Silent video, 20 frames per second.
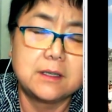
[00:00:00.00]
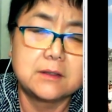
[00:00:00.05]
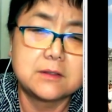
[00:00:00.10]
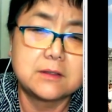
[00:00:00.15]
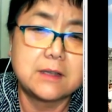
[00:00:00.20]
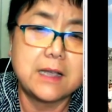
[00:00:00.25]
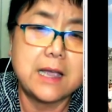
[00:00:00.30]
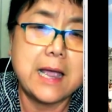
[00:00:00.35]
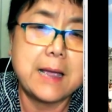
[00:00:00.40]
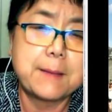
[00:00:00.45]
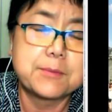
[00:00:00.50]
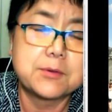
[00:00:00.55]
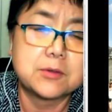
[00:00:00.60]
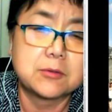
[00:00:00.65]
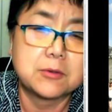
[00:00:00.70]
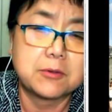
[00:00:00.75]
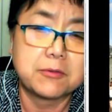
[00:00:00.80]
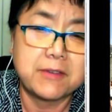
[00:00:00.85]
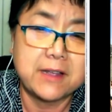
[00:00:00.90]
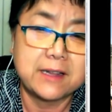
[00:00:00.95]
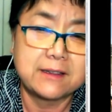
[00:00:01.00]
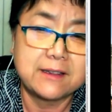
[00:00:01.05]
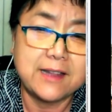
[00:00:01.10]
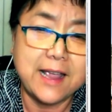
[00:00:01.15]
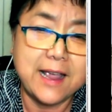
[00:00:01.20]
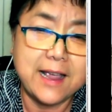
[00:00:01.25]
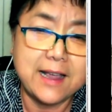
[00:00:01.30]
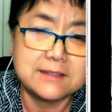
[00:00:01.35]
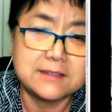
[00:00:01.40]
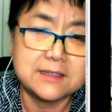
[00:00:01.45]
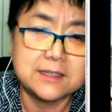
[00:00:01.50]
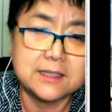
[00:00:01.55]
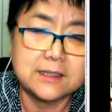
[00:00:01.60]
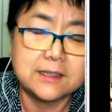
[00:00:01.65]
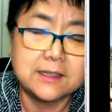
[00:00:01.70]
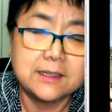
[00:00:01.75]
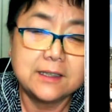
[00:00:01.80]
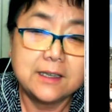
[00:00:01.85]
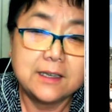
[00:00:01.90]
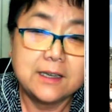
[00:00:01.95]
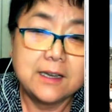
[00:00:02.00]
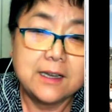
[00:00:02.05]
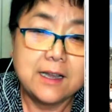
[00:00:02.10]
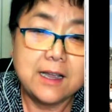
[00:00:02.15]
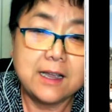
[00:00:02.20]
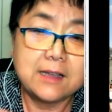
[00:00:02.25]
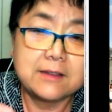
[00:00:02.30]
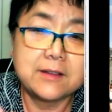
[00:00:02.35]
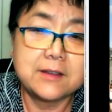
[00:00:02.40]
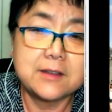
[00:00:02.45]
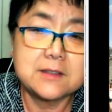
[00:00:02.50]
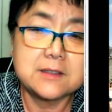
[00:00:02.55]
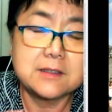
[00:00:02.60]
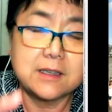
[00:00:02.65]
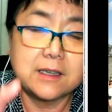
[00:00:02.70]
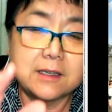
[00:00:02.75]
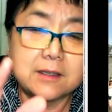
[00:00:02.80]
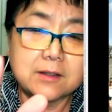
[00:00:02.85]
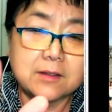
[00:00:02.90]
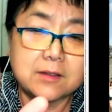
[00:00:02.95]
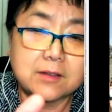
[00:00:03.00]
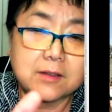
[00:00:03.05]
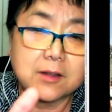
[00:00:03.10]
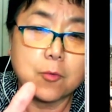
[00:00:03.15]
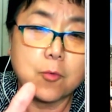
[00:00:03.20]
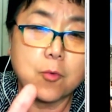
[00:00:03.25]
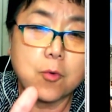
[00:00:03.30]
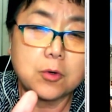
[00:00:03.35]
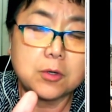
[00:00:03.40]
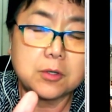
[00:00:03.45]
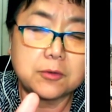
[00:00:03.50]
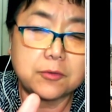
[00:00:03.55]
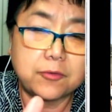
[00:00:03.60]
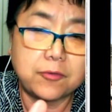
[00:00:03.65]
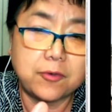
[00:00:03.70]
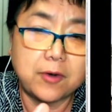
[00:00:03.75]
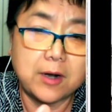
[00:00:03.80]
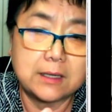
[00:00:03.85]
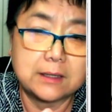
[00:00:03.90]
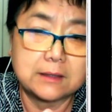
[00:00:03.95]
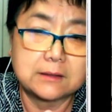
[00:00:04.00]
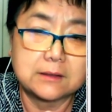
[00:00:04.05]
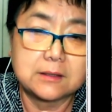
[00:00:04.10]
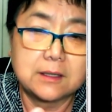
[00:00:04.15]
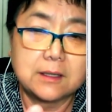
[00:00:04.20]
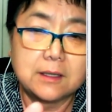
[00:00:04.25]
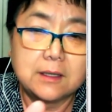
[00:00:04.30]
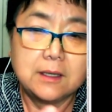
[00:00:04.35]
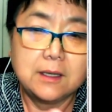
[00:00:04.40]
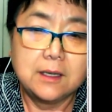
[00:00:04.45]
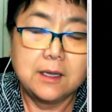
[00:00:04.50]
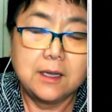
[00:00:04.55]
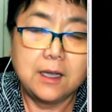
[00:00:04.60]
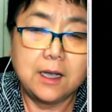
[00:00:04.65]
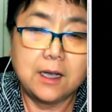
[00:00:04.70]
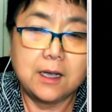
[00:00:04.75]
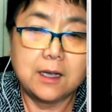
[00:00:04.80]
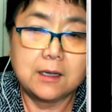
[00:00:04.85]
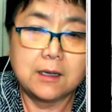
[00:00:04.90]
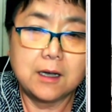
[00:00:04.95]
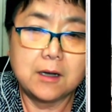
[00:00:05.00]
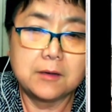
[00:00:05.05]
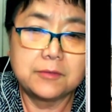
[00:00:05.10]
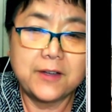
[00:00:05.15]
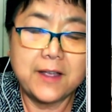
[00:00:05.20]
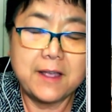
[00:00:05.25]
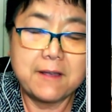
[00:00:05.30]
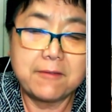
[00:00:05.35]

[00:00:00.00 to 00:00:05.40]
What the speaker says: is absolutely fantastic. And this is the waterfront of